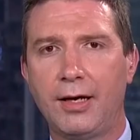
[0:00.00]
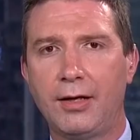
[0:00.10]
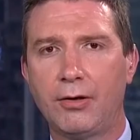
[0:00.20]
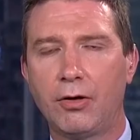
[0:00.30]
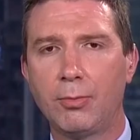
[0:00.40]

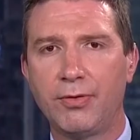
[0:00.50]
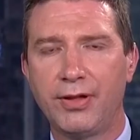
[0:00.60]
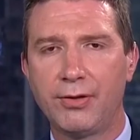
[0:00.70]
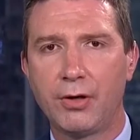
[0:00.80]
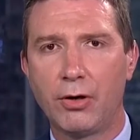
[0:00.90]
there are a couple of
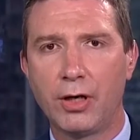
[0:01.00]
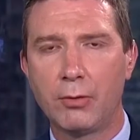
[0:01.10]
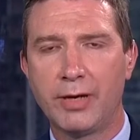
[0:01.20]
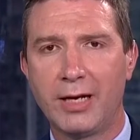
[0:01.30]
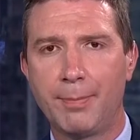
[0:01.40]
things going
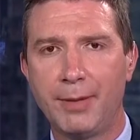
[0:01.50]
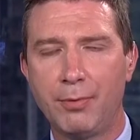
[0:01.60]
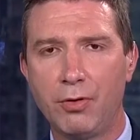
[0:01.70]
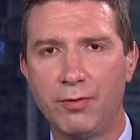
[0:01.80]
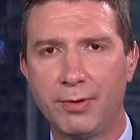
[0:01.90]
on. We had a big
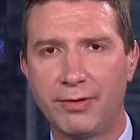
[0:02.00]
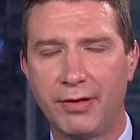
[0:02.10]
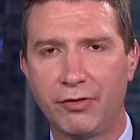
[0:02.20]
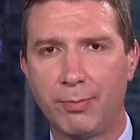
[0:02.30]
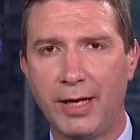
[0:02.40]
move from the
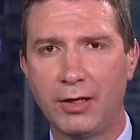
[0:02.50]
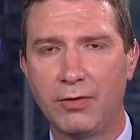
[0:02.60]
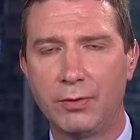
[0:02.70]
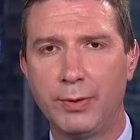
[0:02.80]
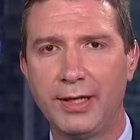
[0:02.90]
central bank
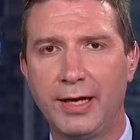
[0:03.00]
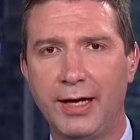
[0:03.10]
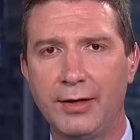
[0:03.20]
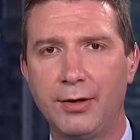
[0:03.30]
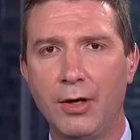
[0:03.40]
over the
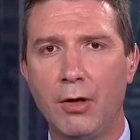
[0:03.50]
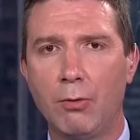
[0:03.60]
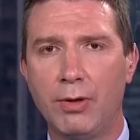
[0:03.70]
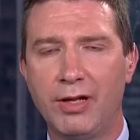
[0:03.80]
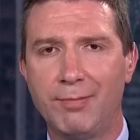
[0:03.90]
weekend
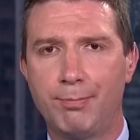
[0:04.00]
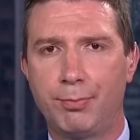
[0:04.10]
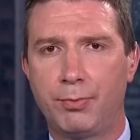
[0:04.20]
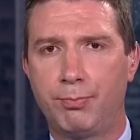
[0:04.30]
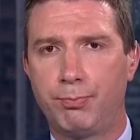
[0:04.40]
when they
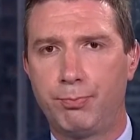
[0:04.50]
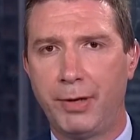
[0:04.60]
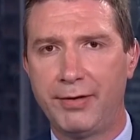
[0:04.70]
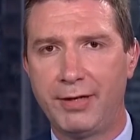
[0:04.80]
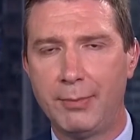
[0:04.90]

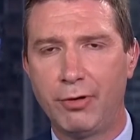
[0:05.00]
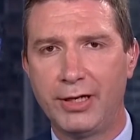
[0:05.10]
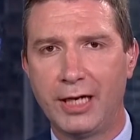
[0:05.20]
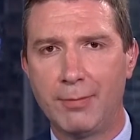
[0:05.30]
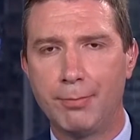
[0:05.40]
basically
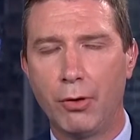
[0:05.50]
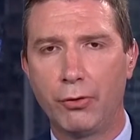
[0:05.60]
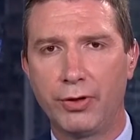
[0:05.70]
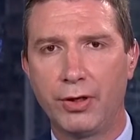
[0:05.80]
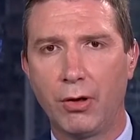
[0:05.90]
bringing down
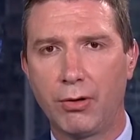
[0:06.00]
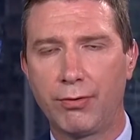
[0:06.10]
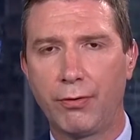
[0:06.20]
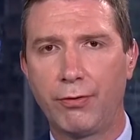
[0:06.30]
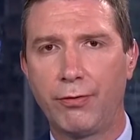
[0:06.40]
borrowing
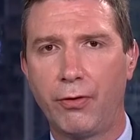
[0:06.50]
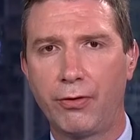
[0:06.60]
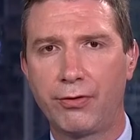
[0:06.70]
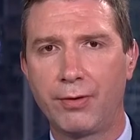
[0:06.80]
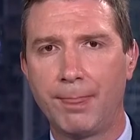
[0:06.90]
costs for
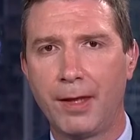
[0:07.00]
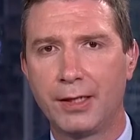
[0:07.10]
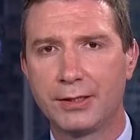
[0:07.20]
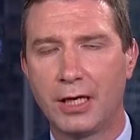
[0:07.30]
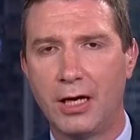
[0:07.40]

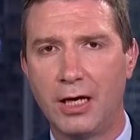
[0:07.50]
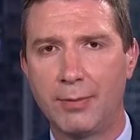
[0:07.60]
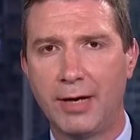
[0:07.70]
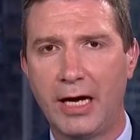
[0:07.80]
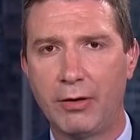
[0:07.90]

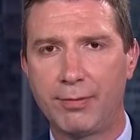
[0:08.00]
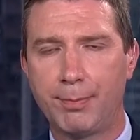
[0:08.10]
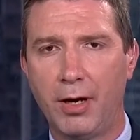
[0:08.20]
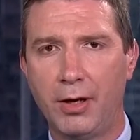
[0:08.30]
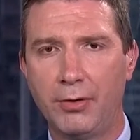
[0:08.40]
first-time house
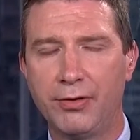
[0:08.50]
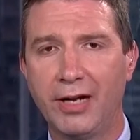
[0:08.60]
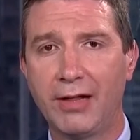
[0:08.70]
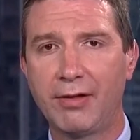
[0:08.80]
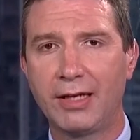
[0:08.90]
buyers. Now,
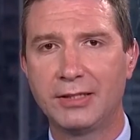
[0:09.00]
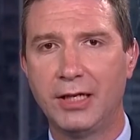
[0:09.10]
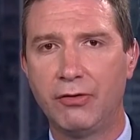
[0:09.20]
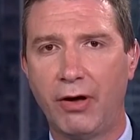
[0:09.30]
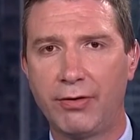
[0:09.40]
that's actually
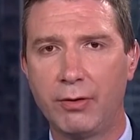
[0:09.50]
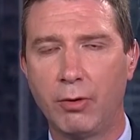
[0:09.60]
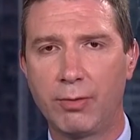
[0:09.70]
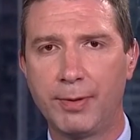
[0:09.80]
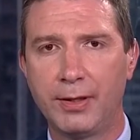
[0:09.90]
addressing
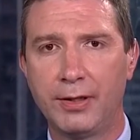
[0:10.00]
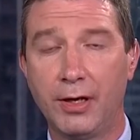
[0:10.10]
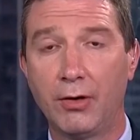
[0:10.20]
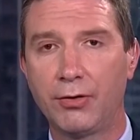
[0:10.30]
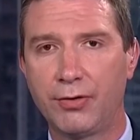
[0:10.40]
what's been the
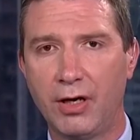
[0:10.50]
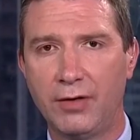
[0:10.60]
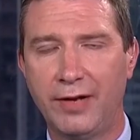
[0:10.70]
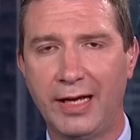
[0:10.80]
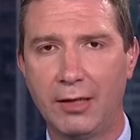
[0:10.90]
other side
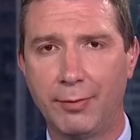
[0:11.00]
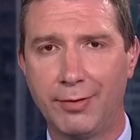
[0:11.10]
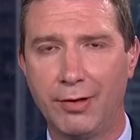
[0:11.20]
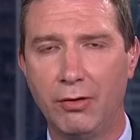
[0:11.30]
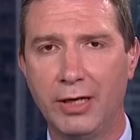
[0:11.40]
of the economic
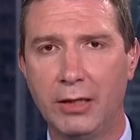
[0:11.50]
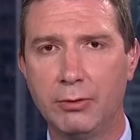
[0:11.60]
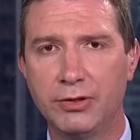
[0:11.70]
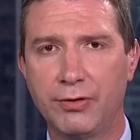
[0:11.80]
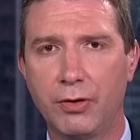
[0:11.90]
slowdown,
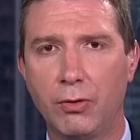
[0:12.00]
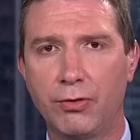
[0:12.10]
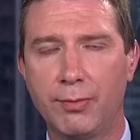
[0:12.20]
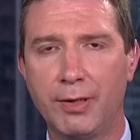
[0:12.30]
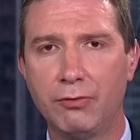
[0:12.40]
which is, of
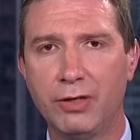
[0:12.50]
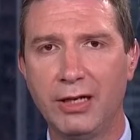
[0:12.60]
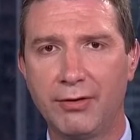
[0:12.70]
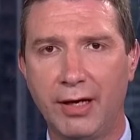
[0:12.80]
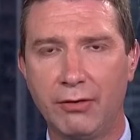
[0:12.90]
course, the big
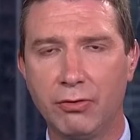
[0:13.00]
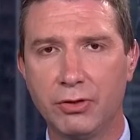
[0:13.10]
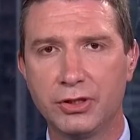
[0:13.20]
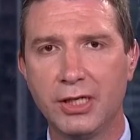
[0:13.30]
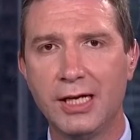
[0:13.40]
real estate
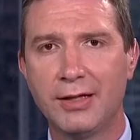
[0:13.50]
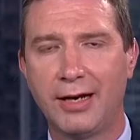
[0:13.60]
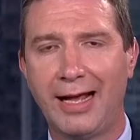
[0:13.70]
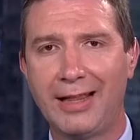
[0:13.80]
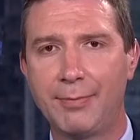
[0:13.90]
crunch that
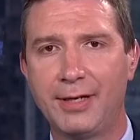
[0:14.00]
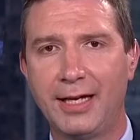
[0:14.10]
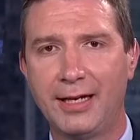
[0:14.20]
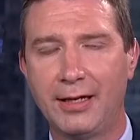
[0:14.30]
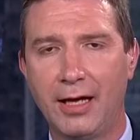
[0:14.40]
hasn't been
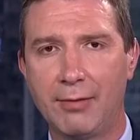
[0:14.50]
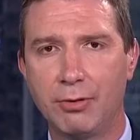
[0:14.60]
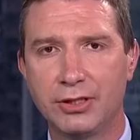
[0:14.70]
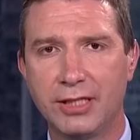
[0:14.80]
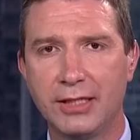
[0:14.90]
getting as
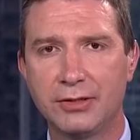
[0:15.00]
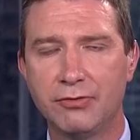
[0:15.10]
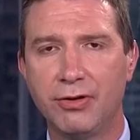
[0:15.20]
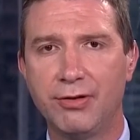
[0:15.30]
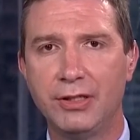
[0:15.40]
much
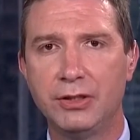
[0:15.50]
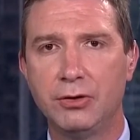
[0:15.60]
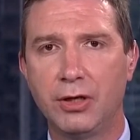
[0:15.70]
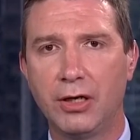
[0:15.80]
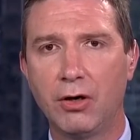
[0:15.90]
attention recently due
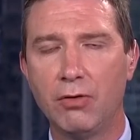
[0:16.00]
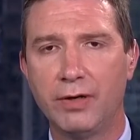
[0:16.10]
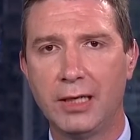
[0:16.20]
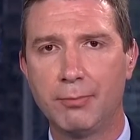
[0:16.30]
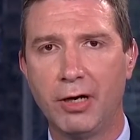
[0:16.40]
to the
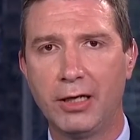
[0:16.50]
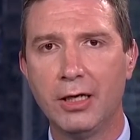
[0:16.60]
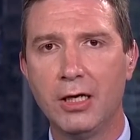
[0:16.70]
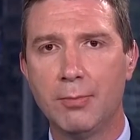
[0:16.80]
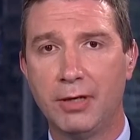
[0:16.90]
COVID outbreak,
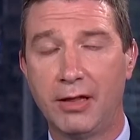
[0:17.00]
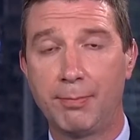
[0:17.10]
but that's